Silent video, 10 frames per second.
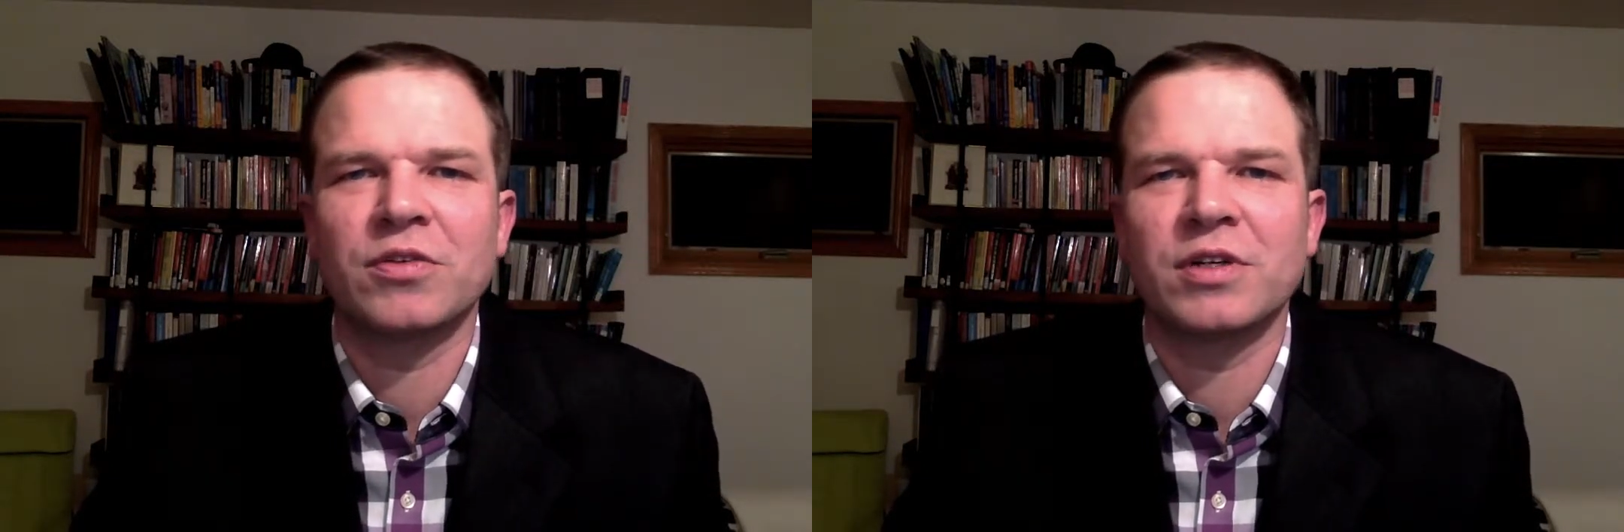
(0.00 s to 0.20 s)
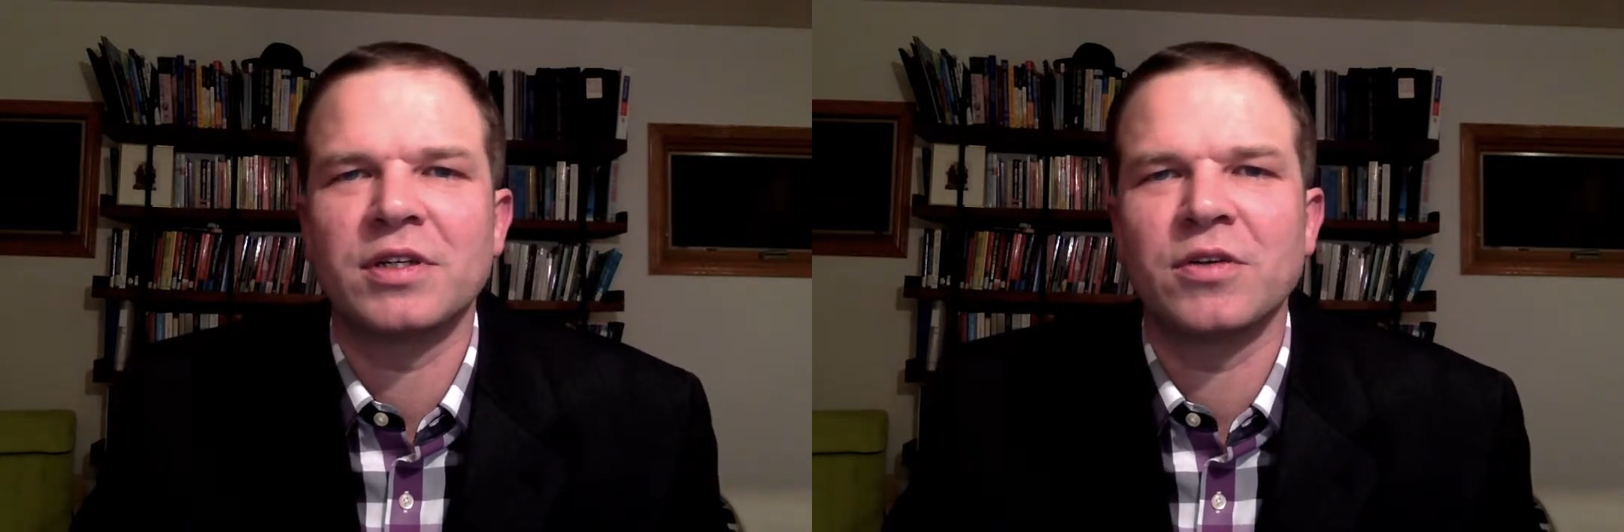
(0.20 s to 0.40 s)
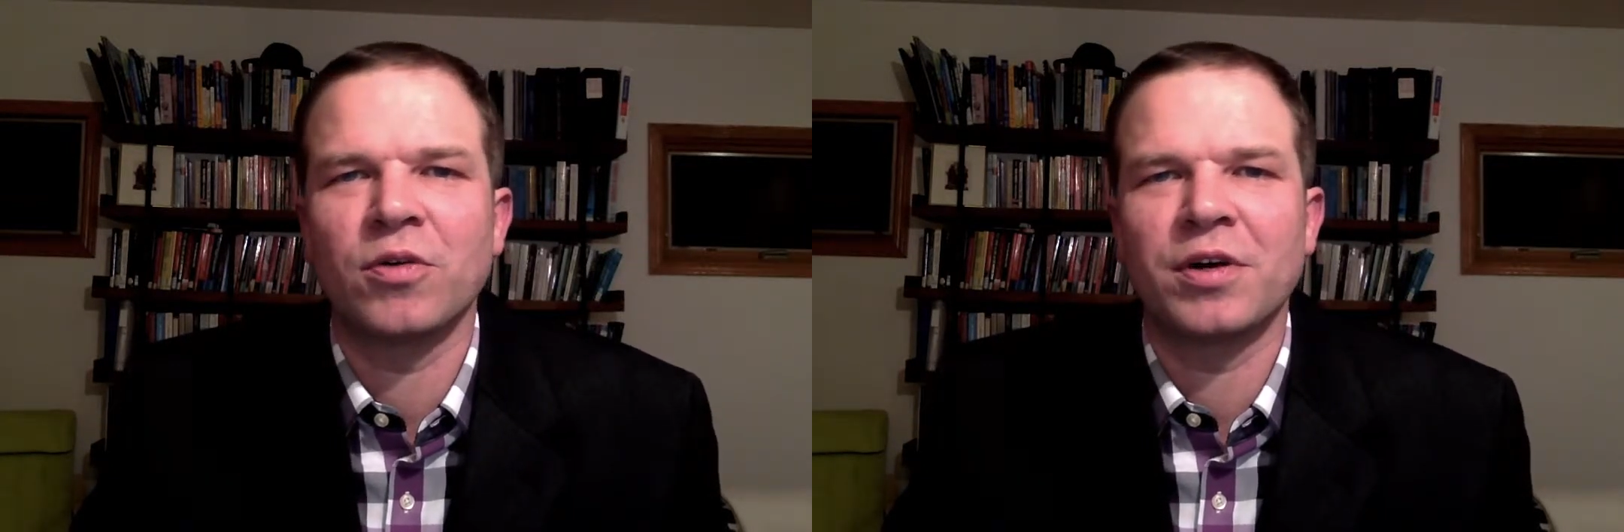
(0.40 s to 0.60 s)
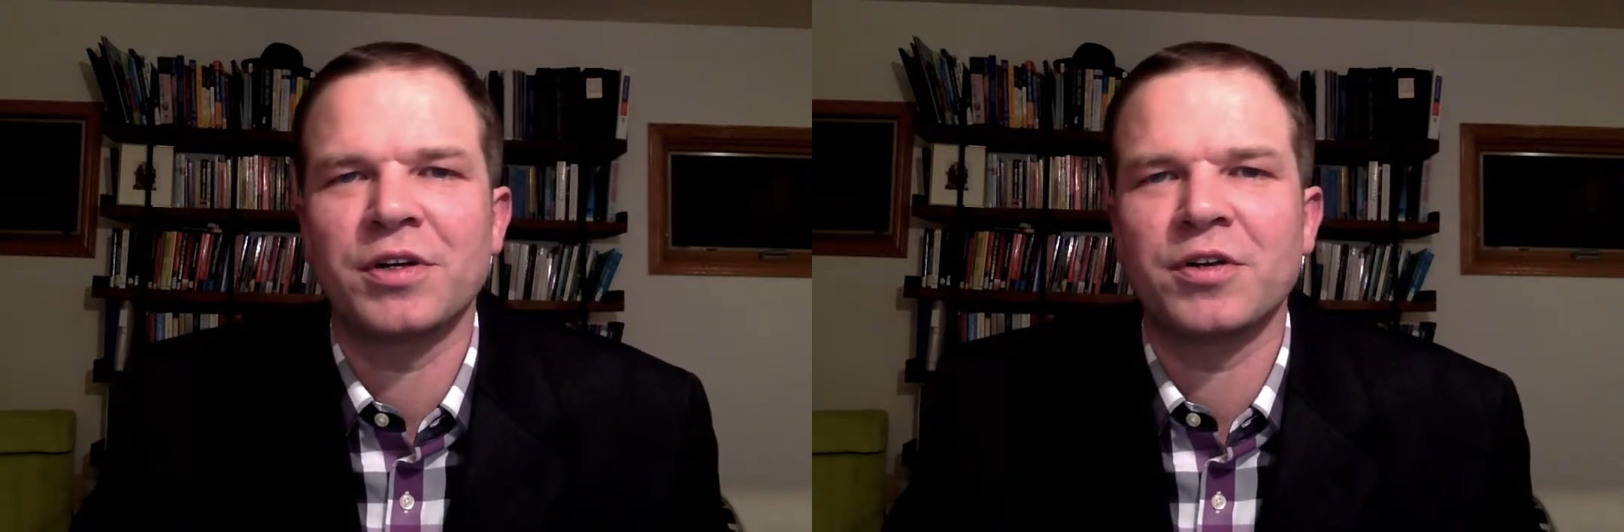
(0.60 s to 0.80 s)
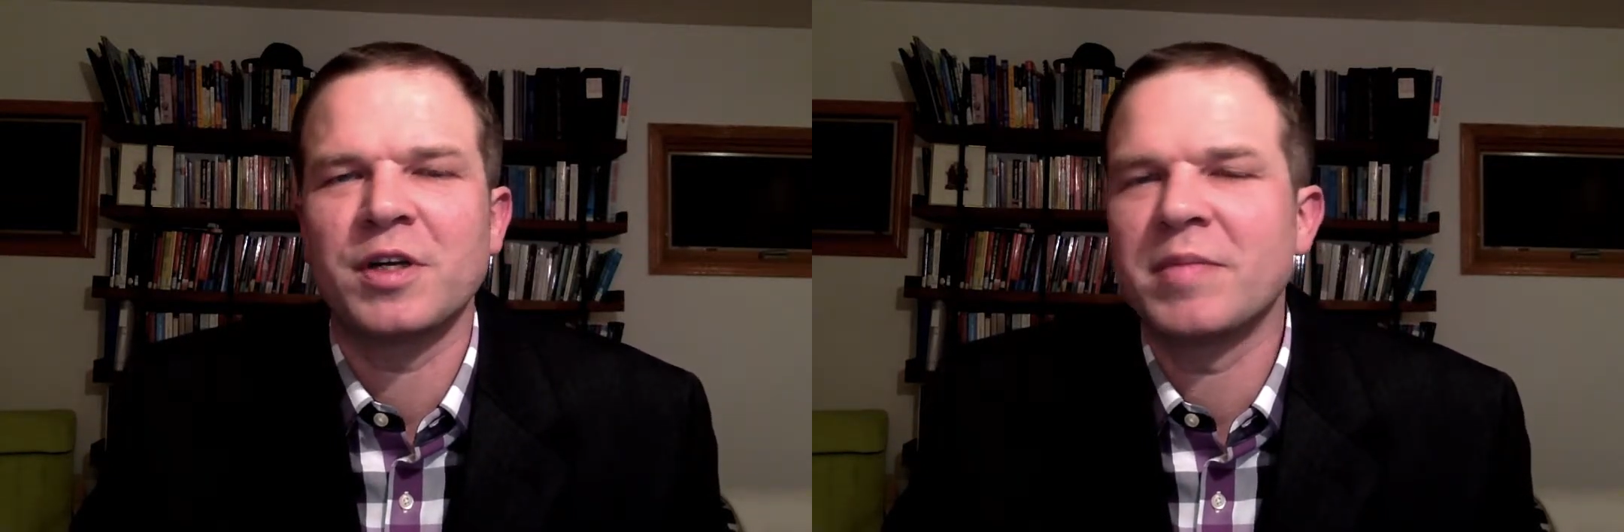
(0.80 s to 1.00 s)
or
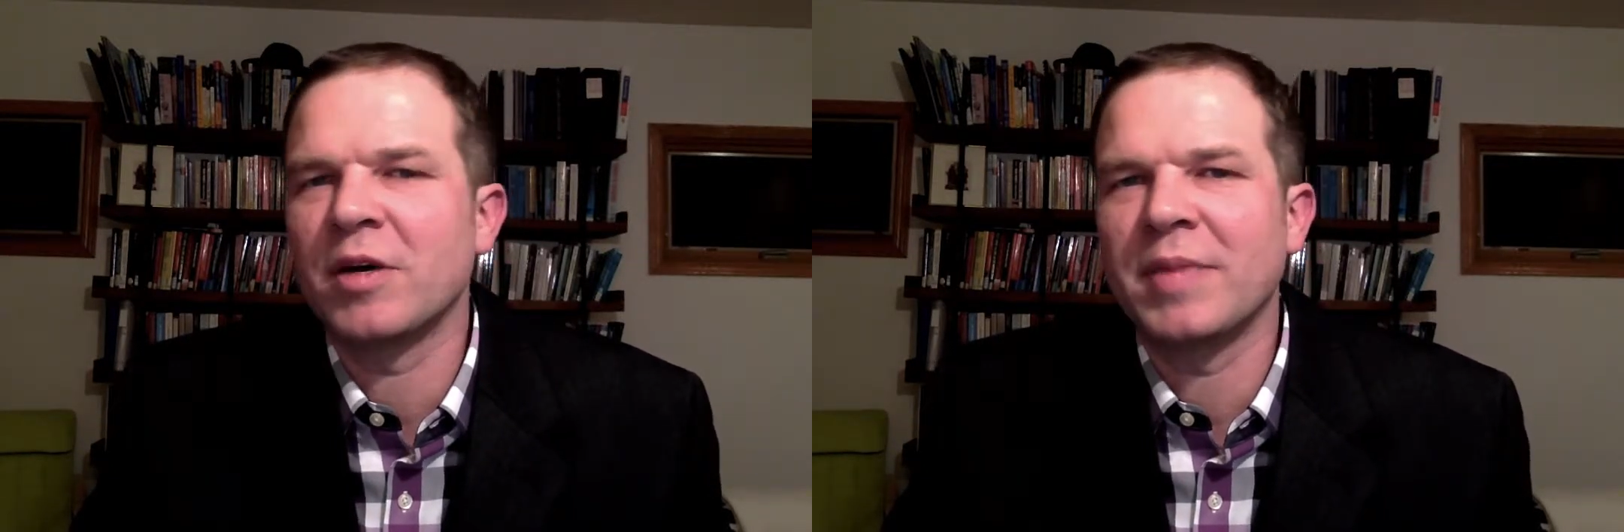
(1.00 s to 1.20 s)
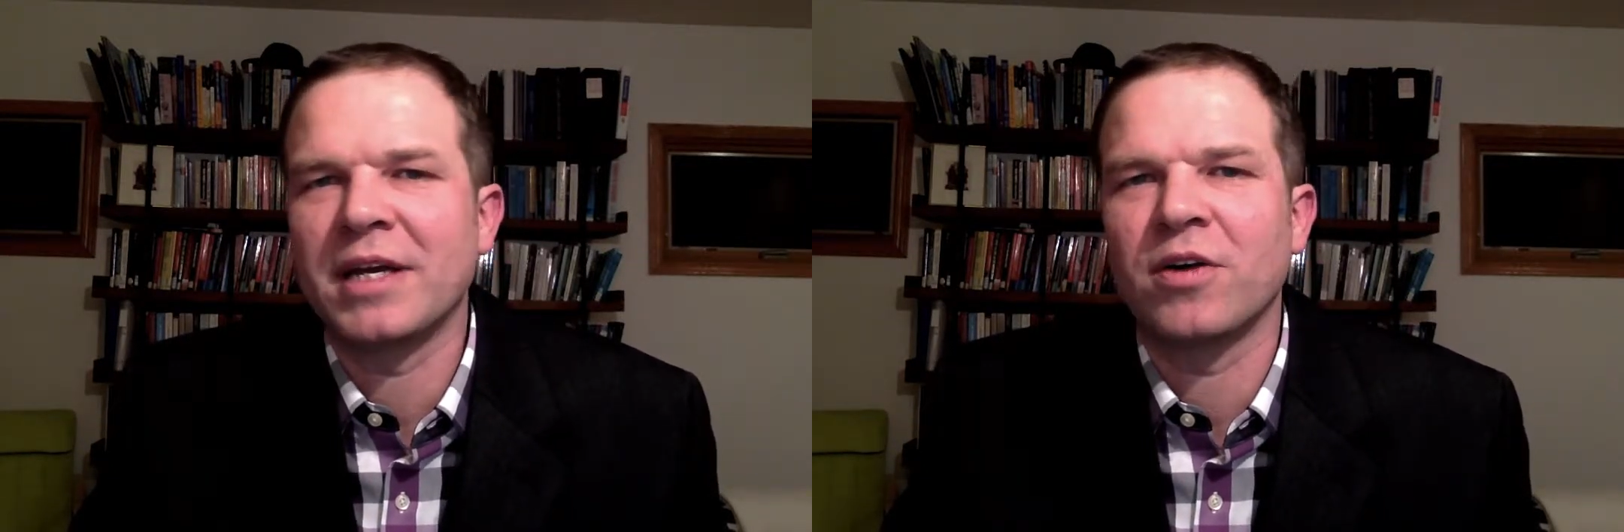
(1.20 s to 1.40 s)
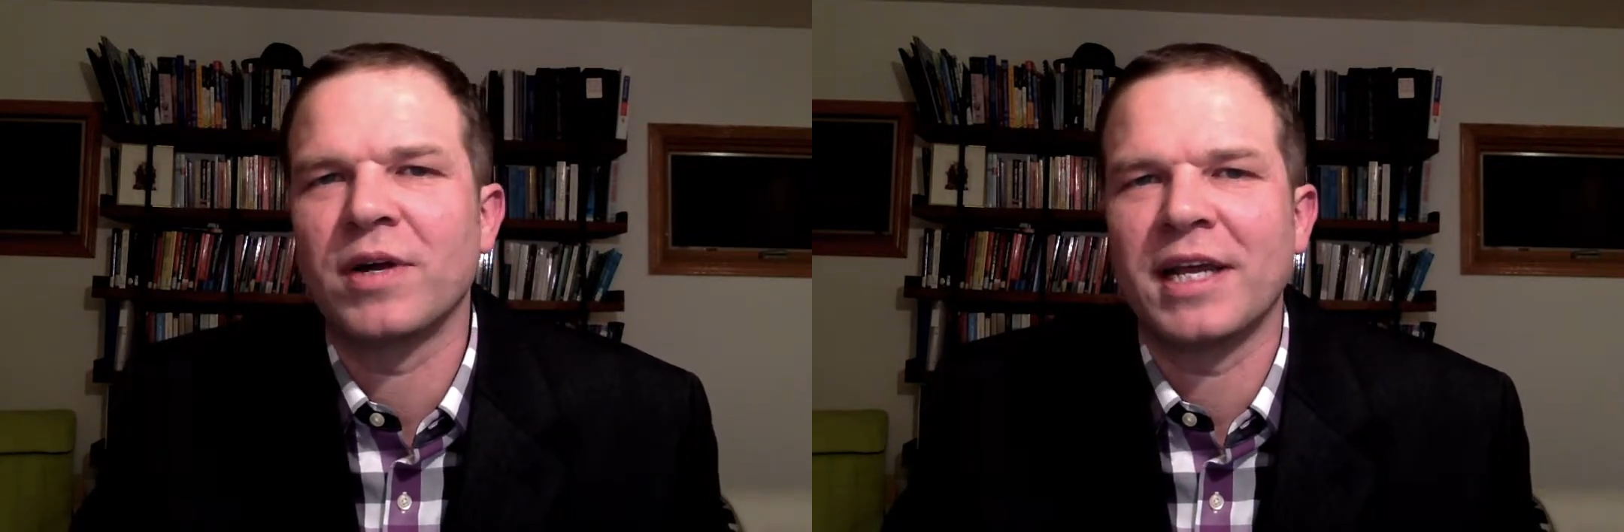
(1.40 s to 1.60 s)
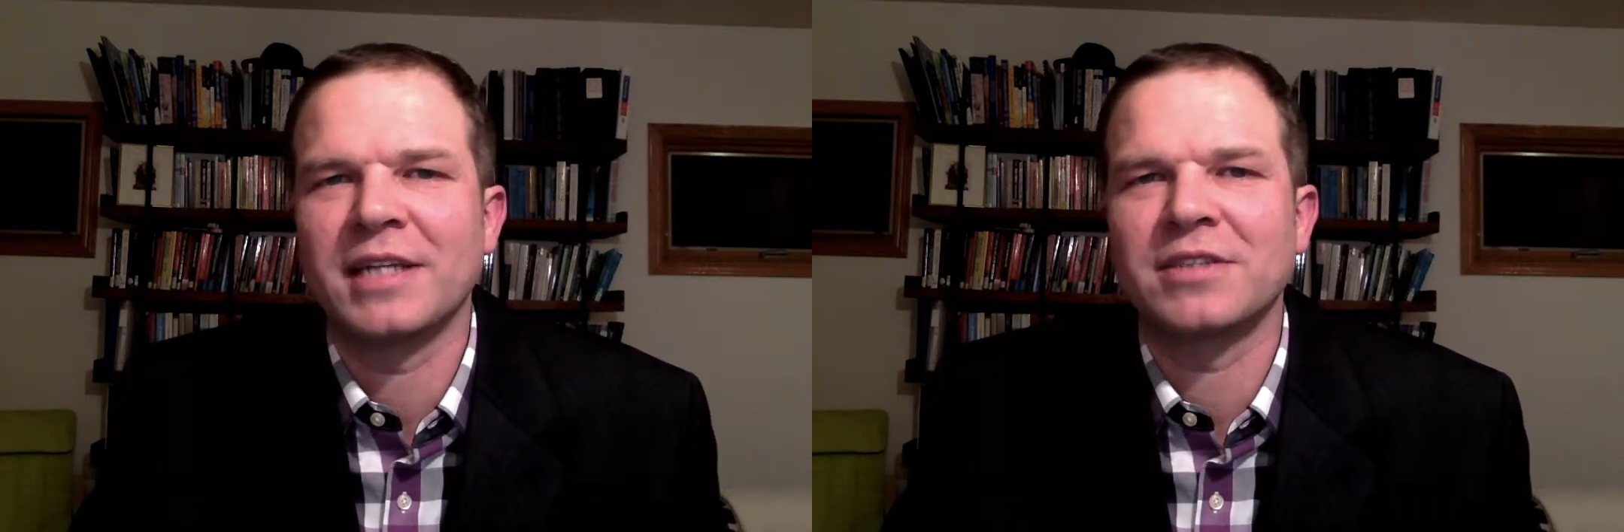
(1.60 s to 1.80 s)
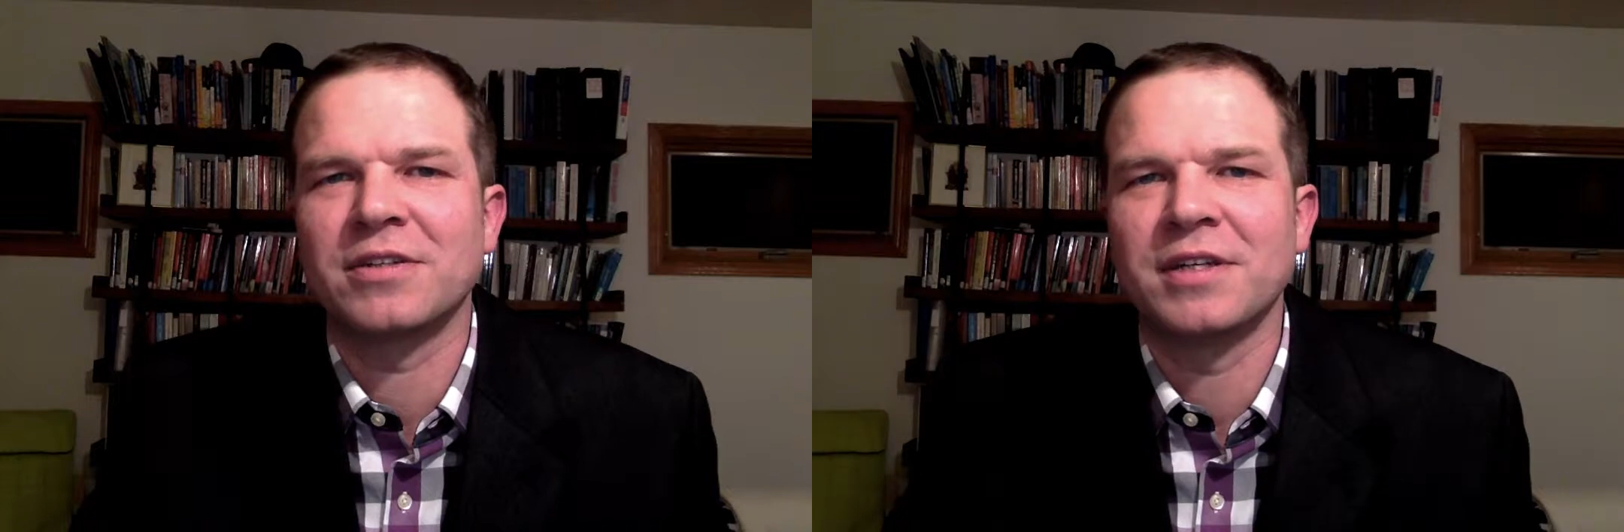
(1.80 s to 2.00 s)
your email may go
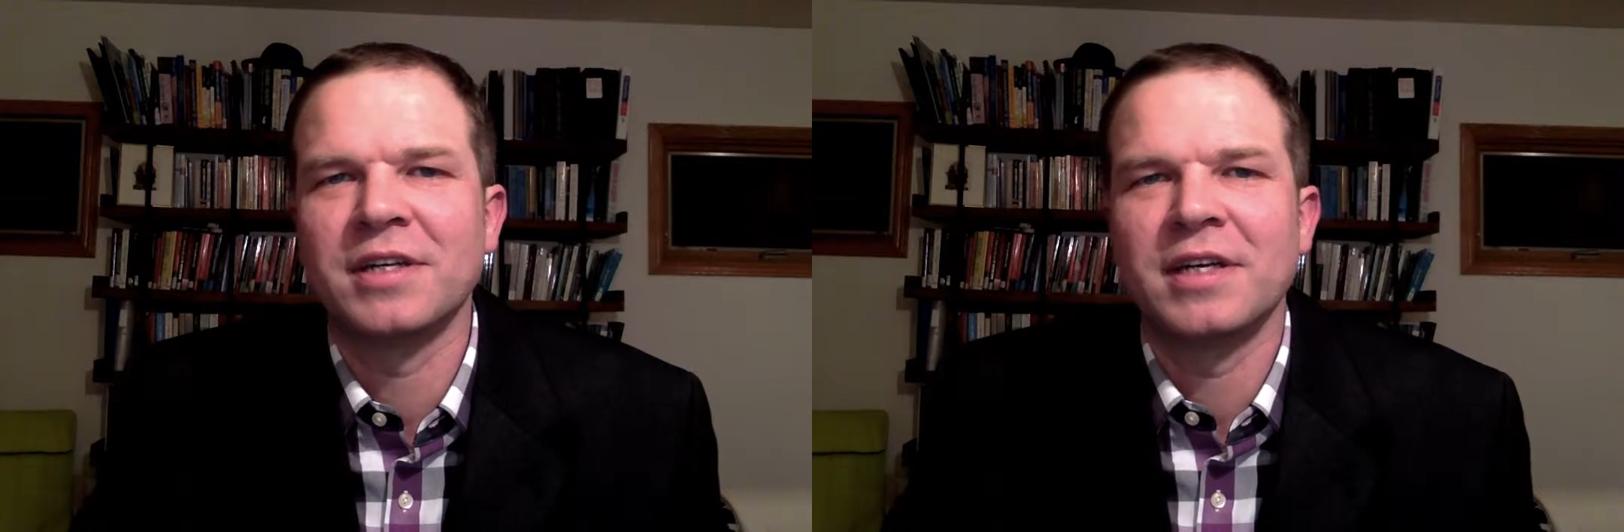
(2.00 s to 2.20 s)
unanswered